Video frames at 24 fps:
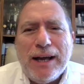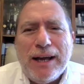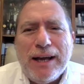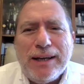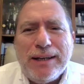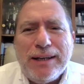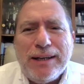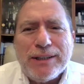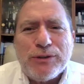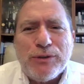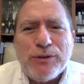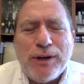
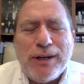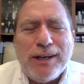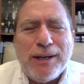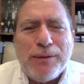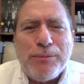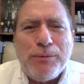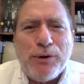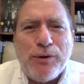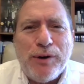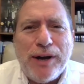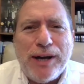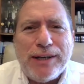Israel
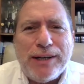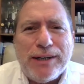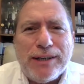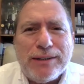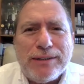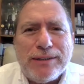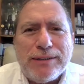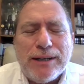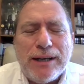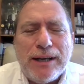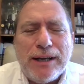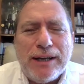
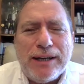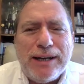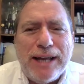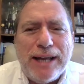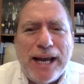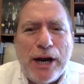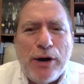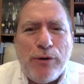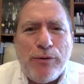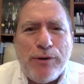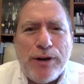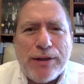liberated an
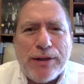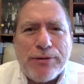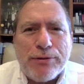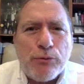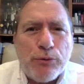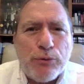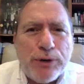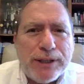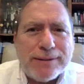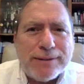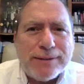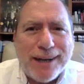area
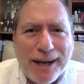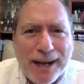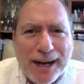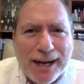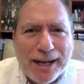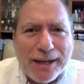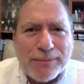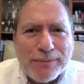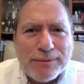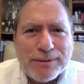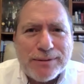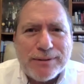3
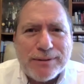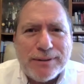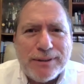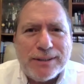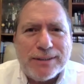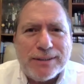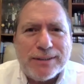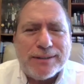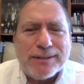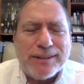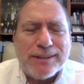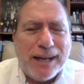times
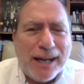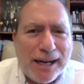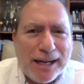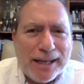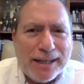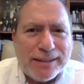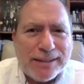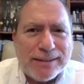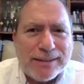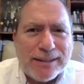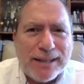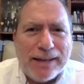its
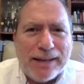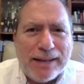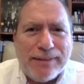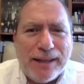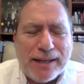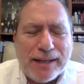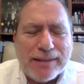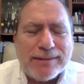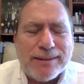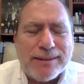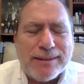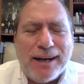size at
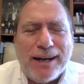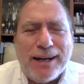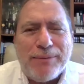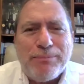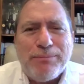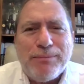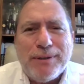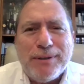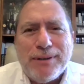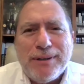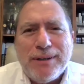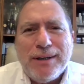that
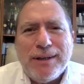time.